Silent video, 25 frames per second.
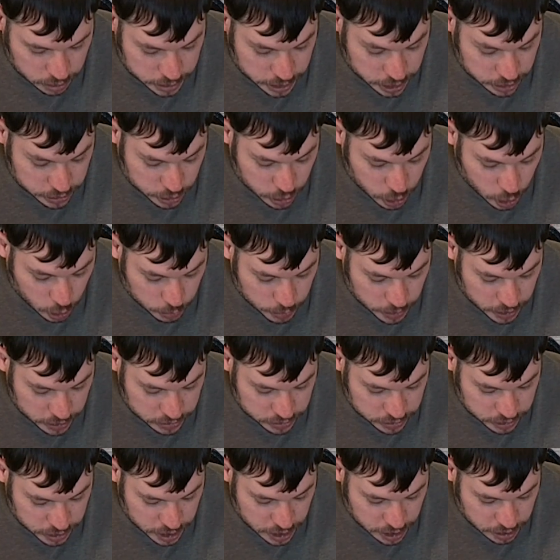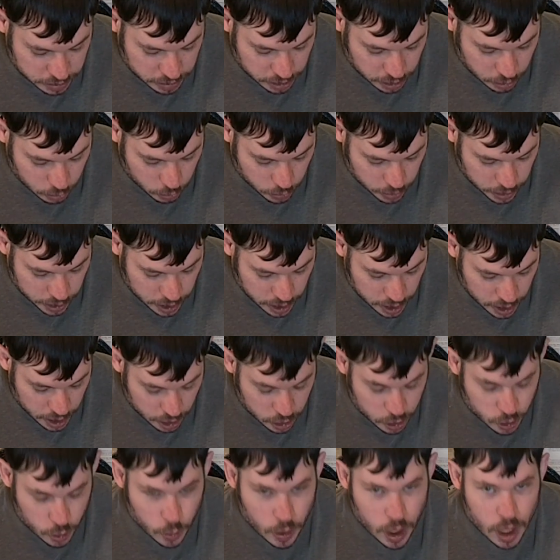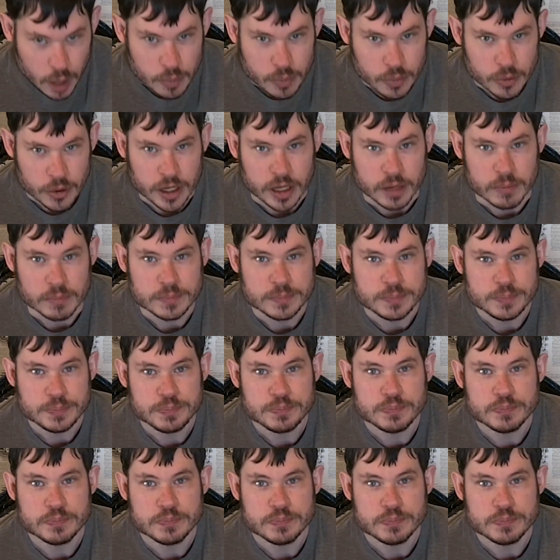Let's hope they see it that way and cooperate."